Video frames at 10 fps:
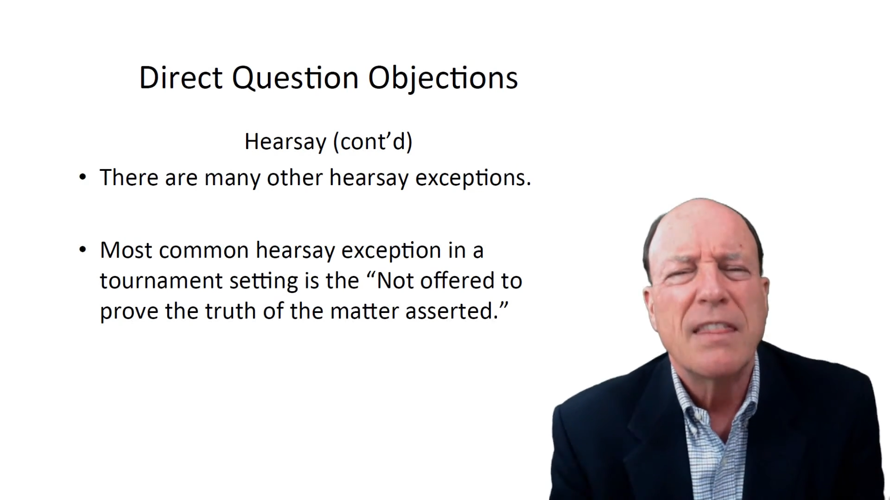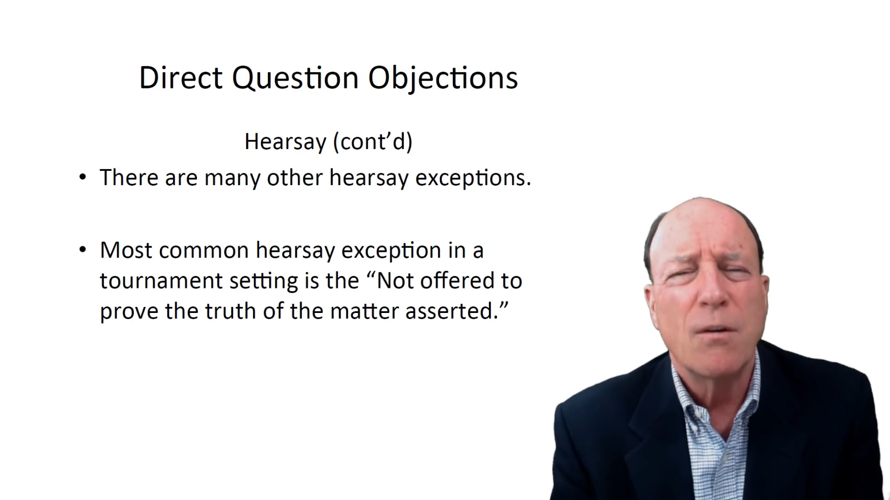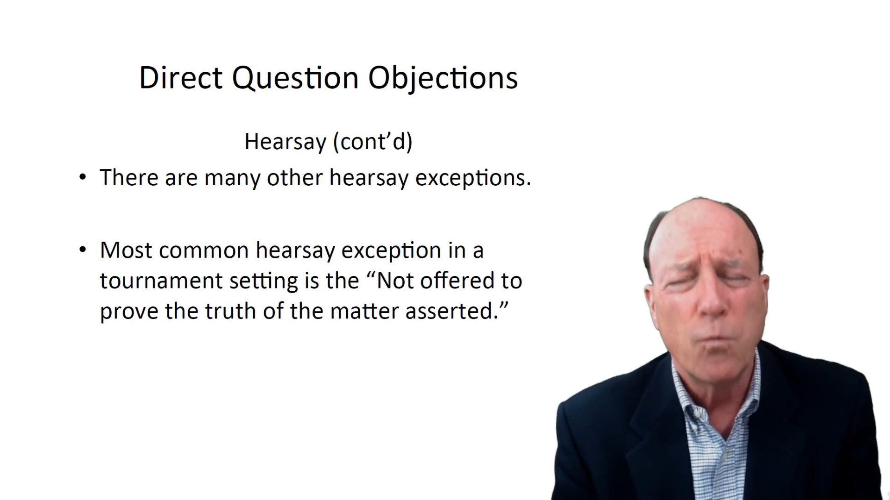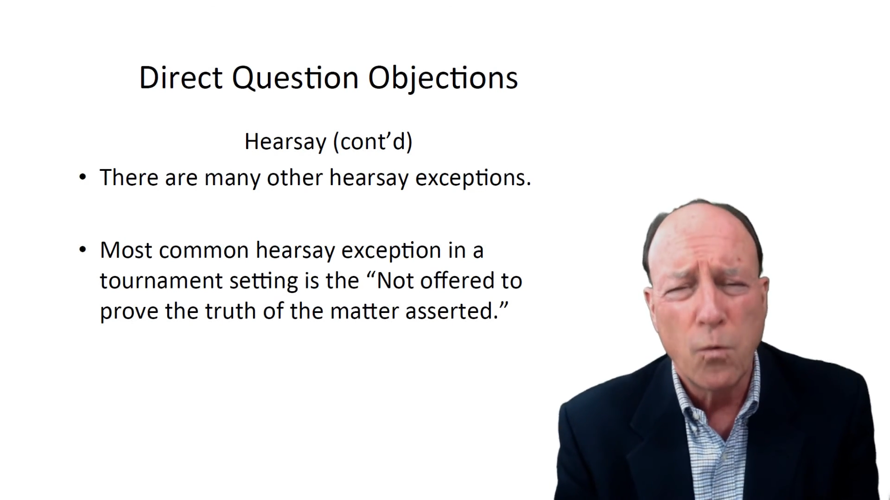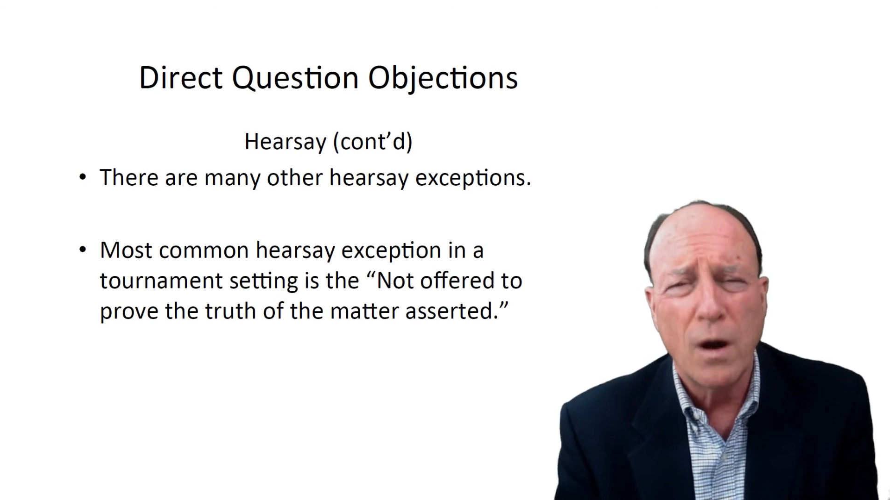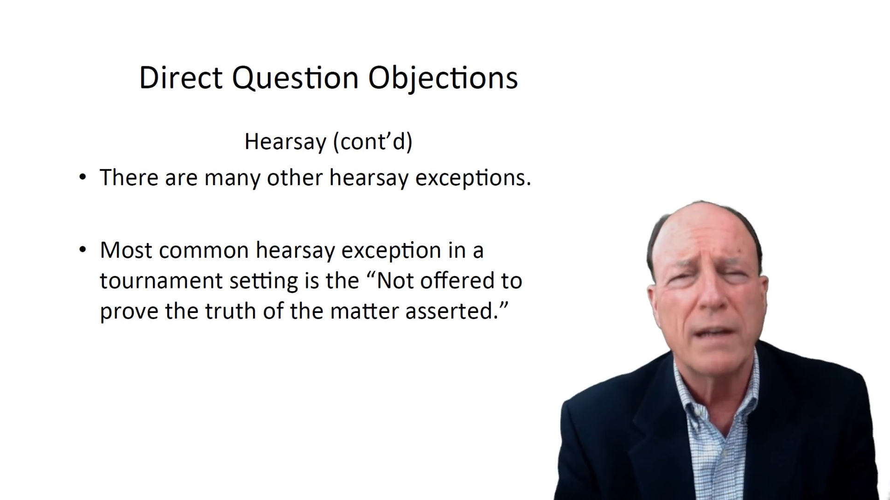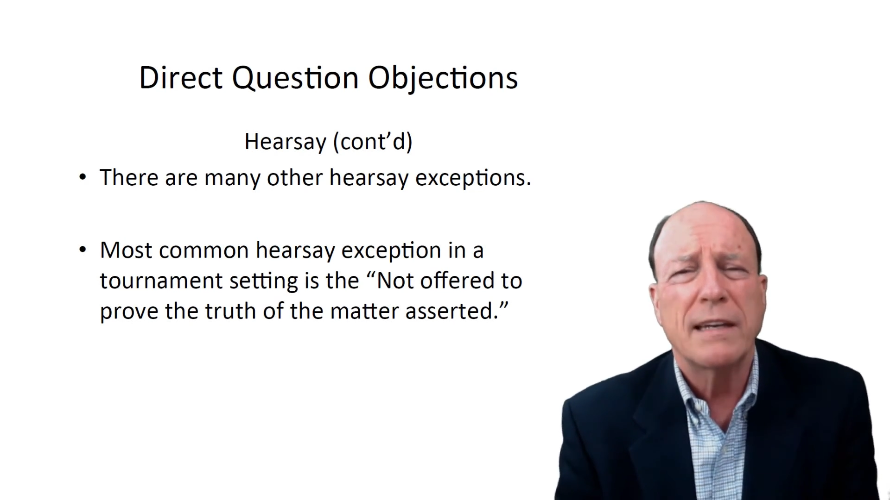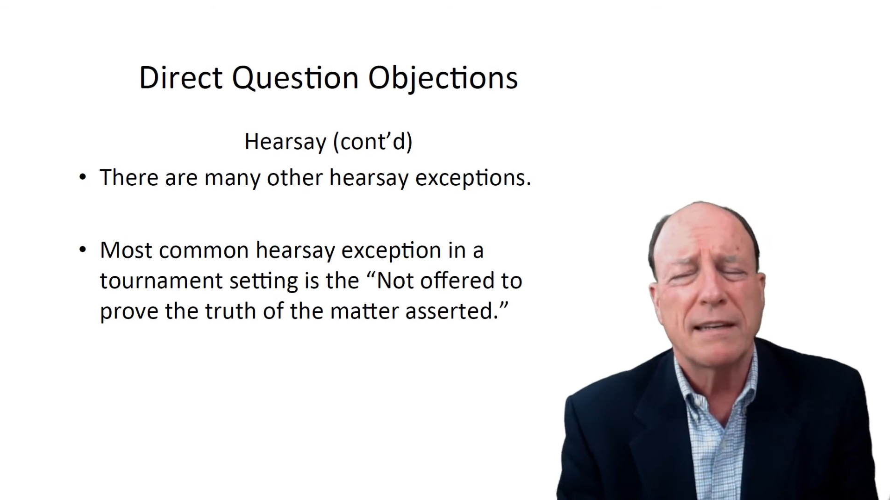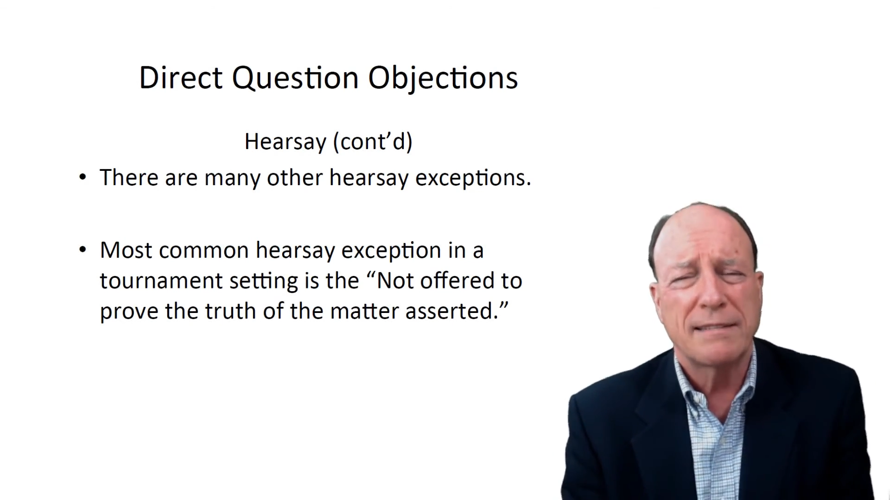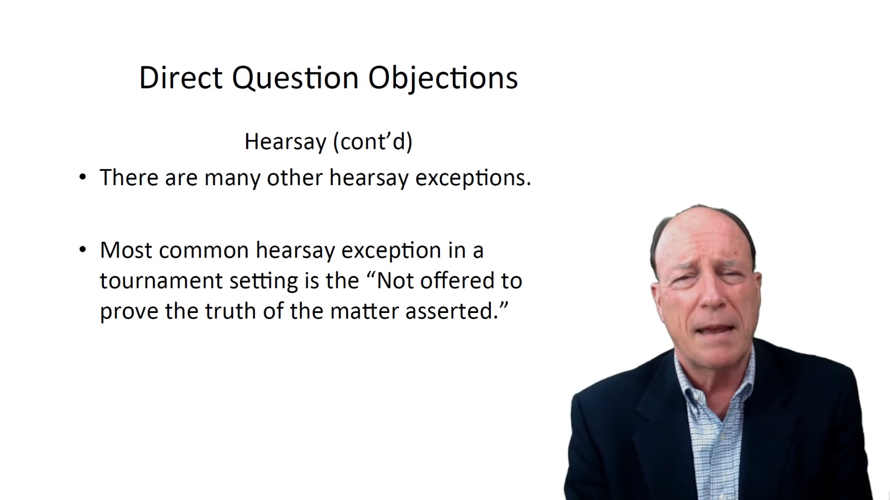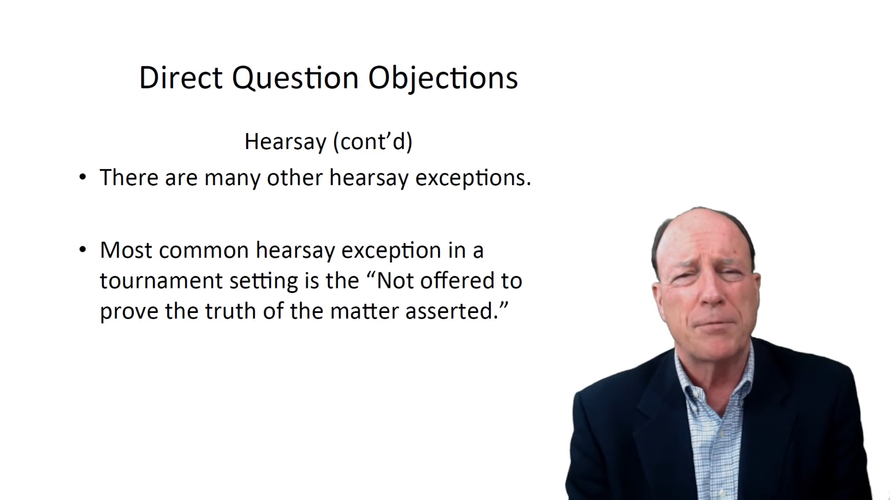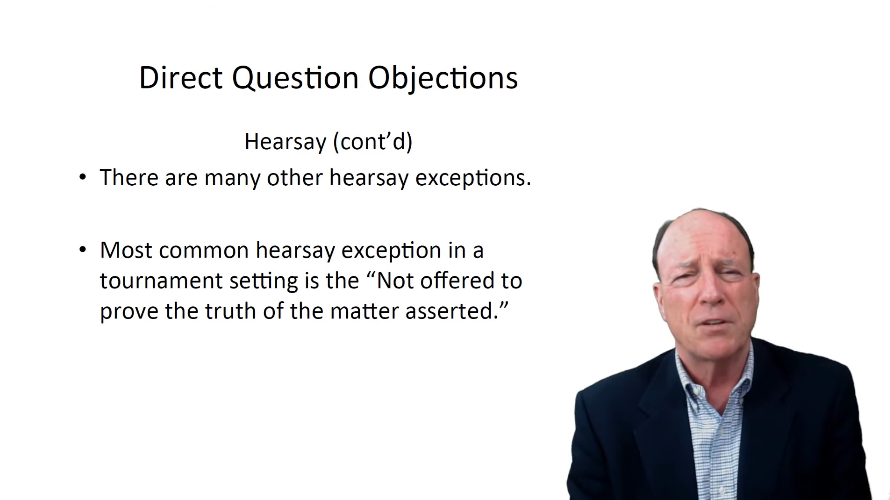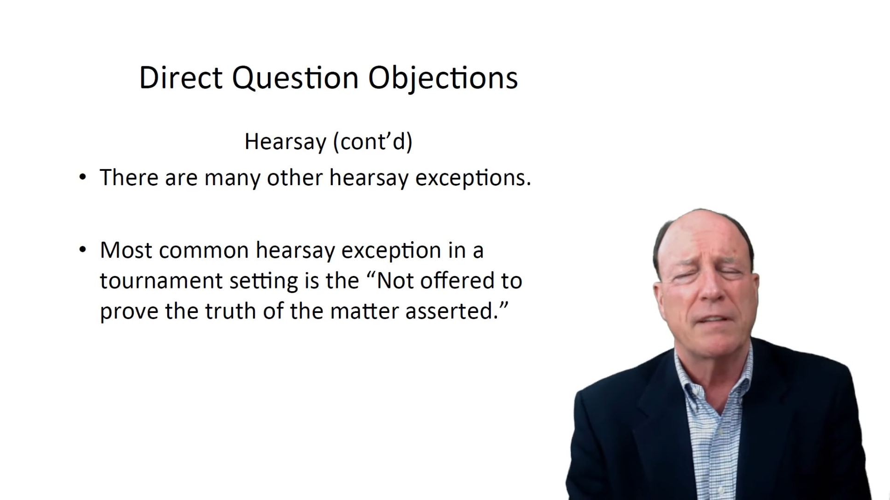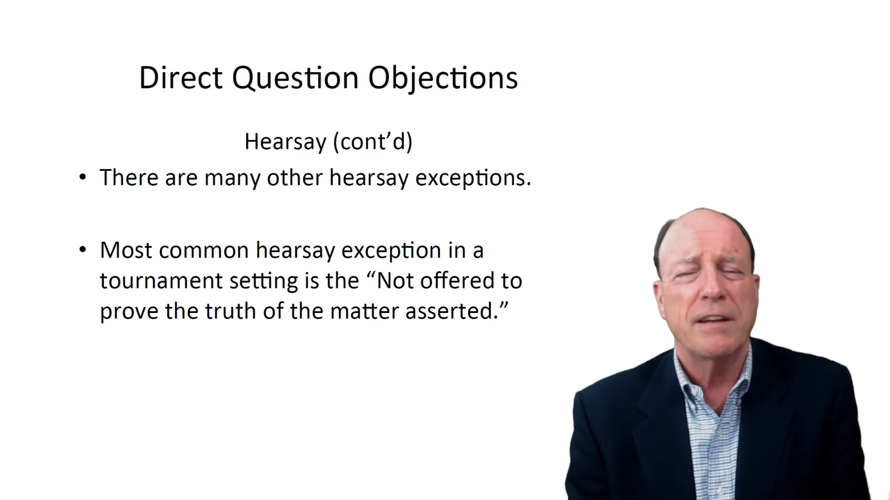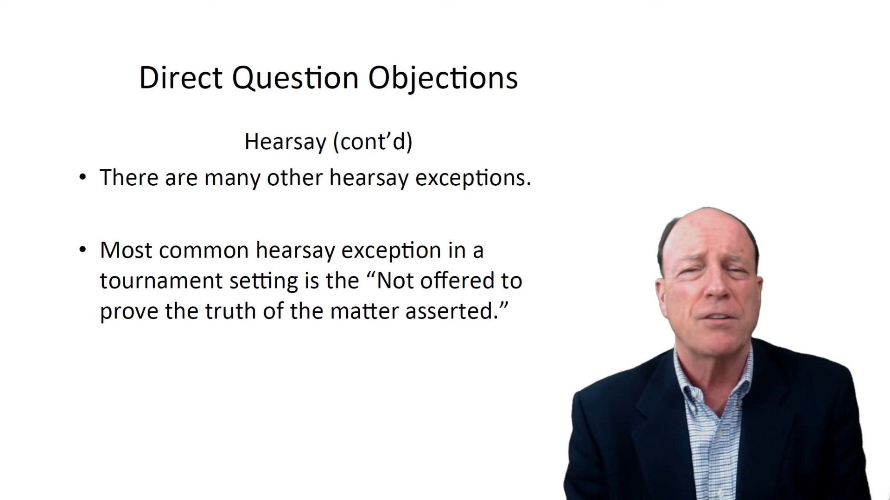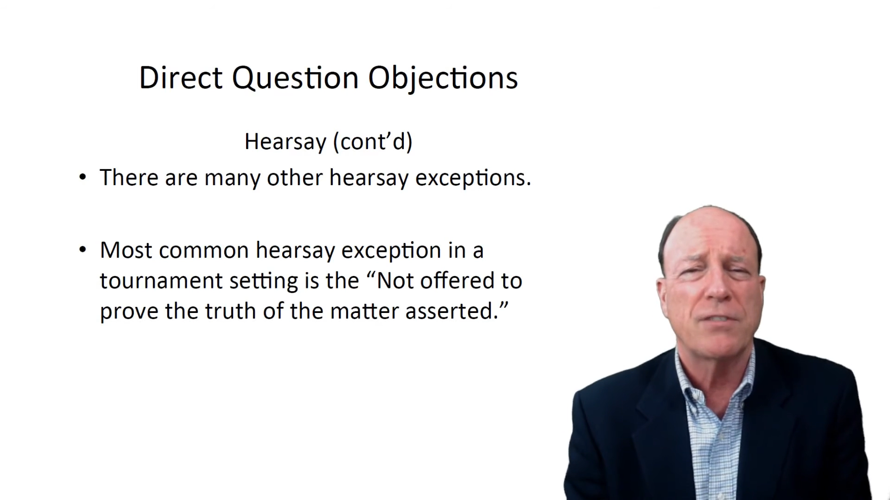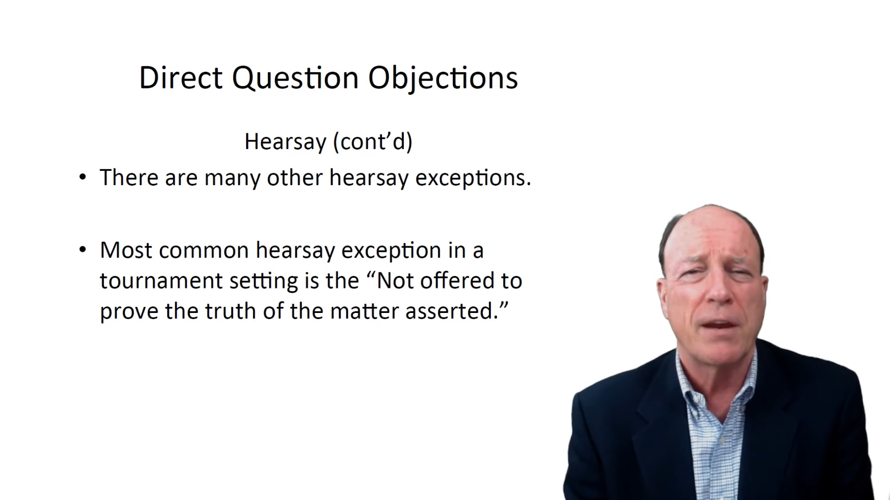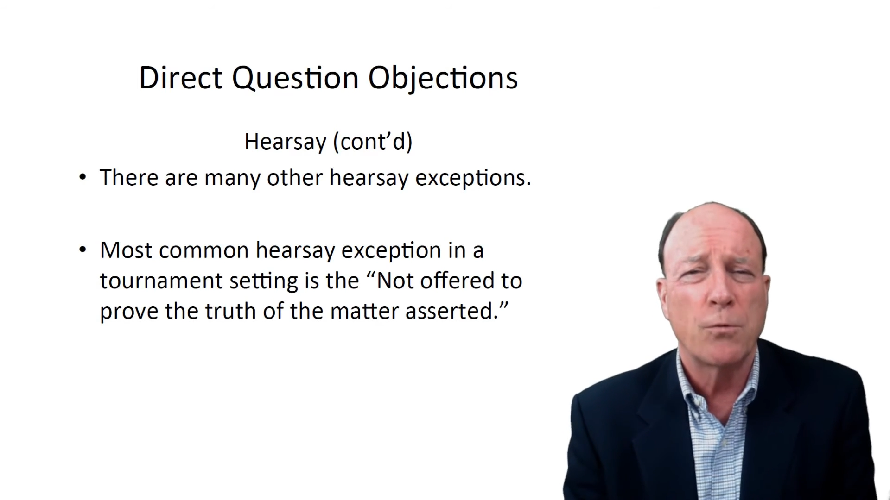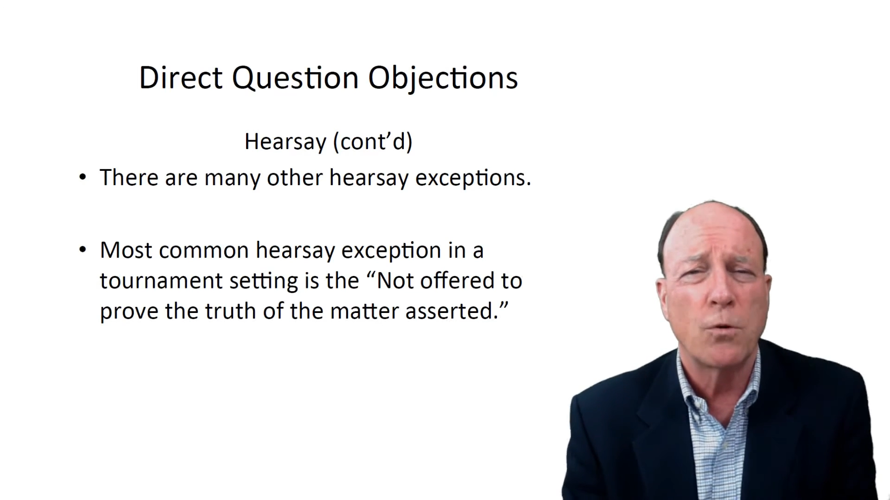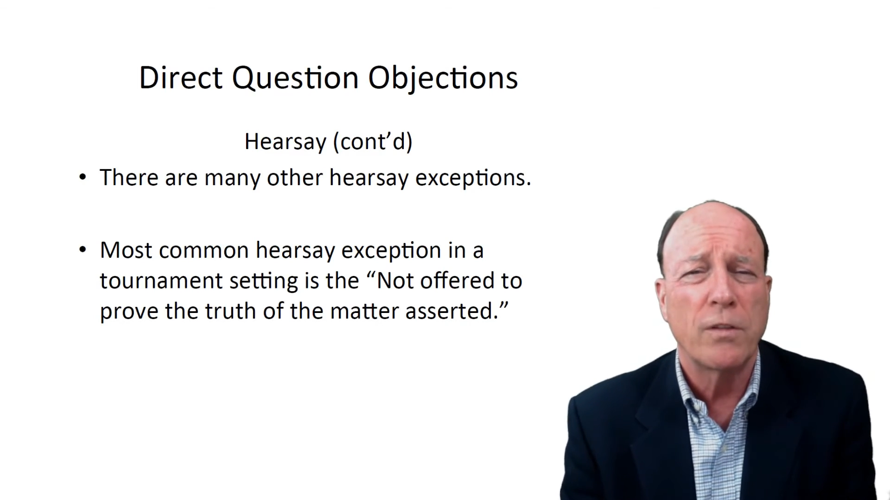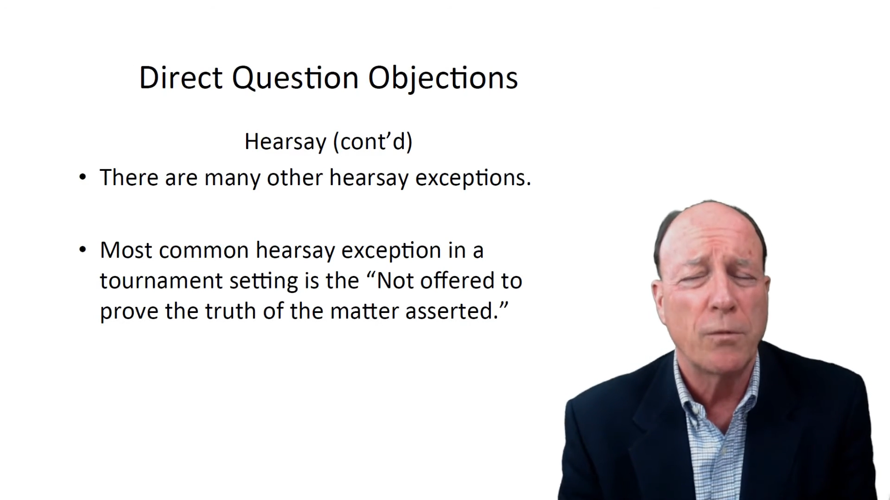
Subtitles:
The one exception to the hearsay rule